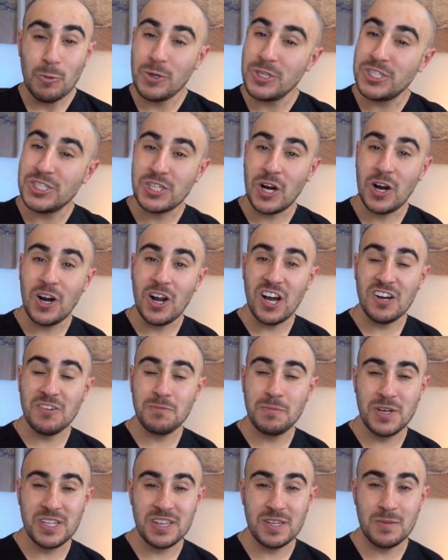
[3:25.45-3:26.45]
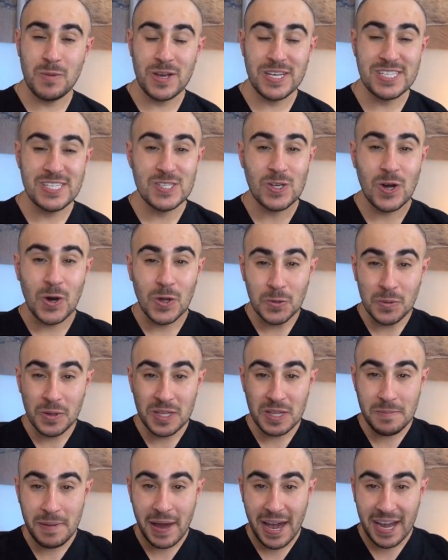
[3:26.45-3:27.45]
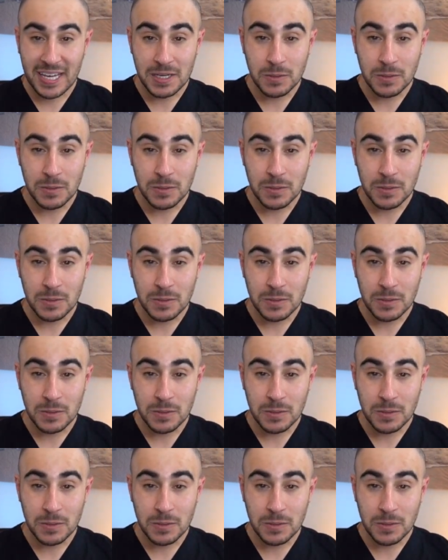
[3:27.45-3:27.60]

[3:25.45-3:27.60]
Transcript: We start off putting the braces all the way in the back